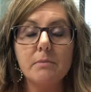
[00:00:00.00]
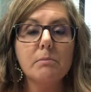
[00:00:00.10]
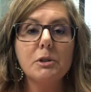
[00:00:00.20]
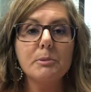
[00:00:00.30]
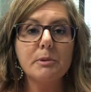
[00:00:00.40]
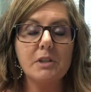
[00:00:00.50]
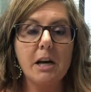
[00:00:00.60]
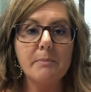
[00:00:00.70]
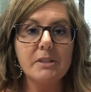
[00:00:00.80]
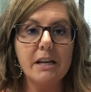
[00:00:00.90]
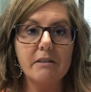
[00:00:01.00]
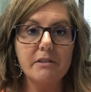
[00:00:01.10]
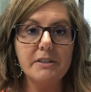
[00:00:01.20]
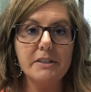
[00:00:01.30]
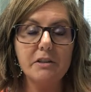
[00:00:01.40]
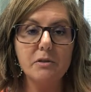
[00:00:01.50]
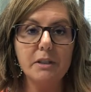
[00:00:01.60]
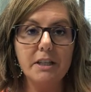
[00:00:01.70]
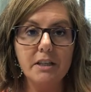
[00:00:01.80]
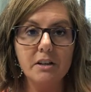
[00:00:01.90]
multiple times every single
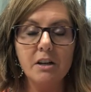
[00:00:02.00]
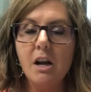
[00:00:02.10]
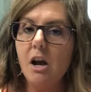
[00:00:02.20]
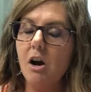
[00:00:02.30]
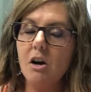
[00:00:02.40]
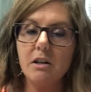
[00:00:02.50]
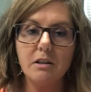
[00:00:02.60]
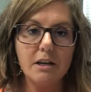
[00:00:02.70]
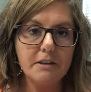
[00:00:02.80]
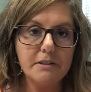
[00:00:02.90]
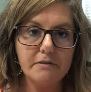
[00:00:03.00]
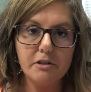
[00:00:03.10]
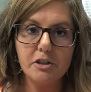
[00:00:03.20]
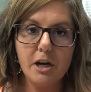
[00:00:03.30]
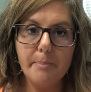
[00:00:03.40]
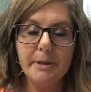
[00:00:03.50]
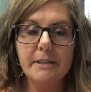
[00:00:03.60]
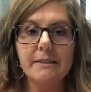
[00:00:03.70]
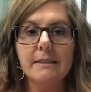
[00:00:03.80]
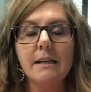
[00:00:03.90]
year on a lot of different
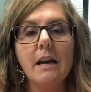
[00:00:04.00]
topics.